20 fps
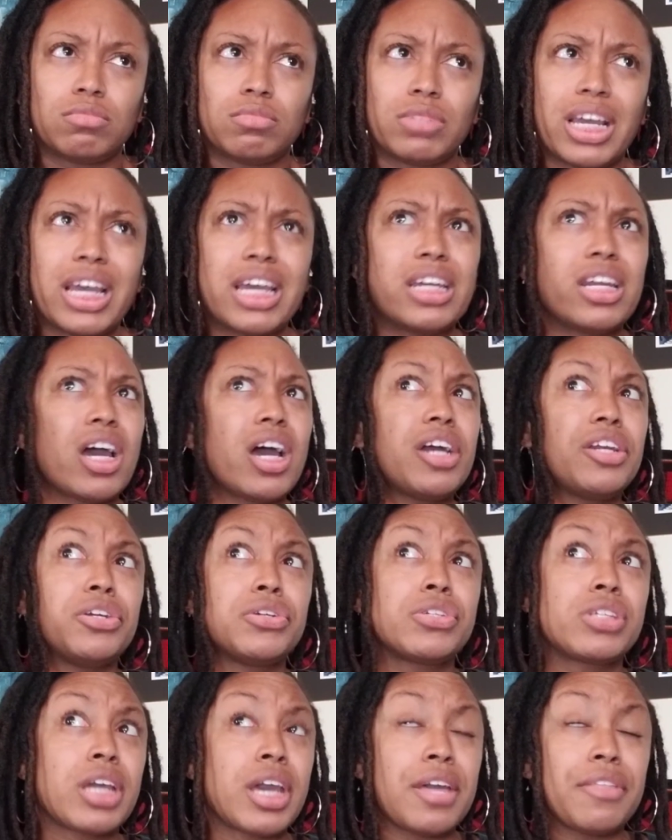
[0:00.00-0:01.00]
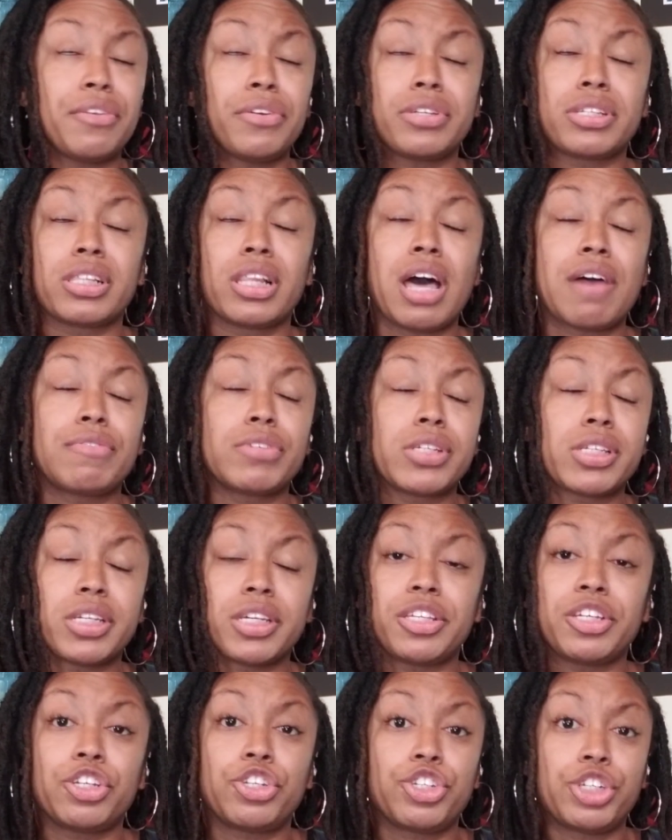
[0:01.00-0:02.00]
And I understand there's levels to
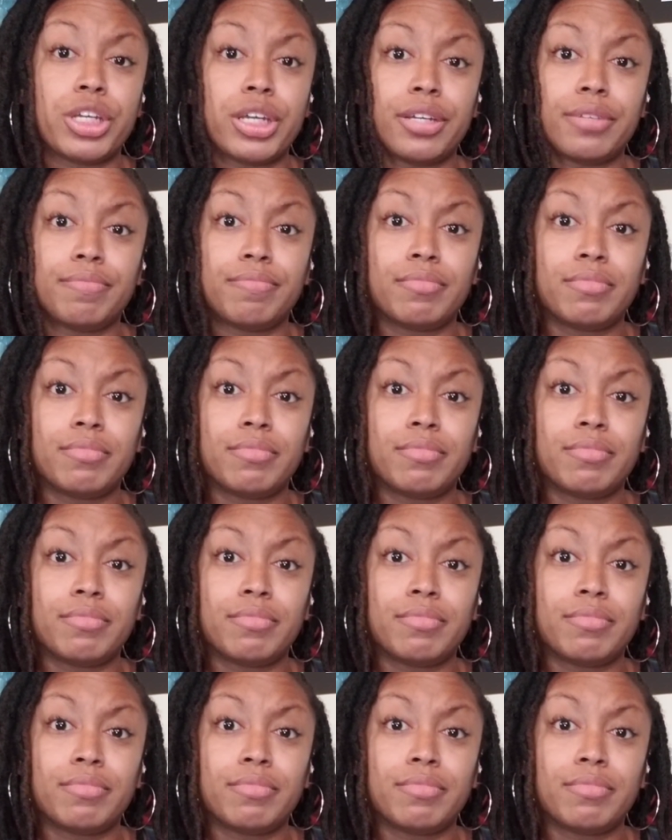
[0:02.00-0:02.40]
this shit.